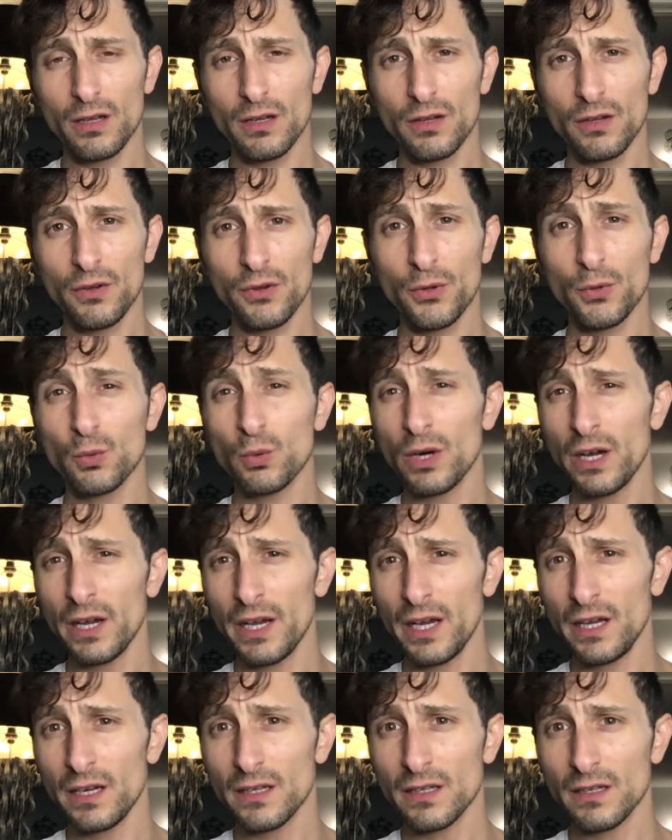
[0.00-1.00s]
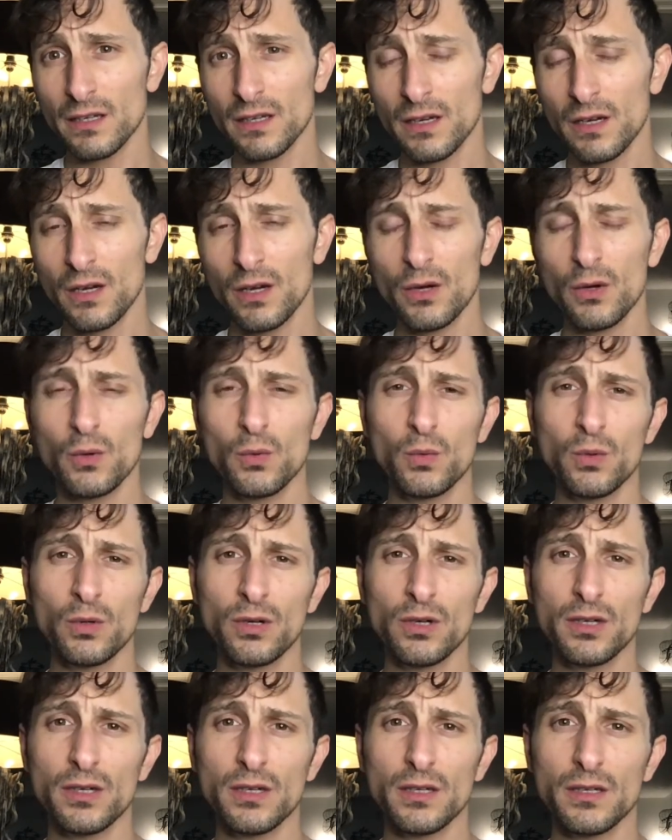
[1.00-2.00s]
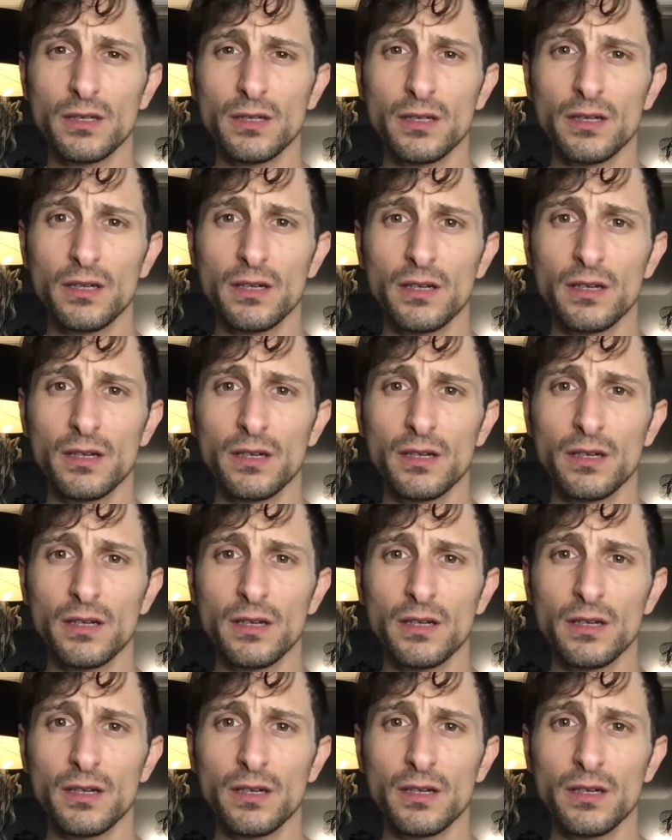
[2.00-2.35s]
the right would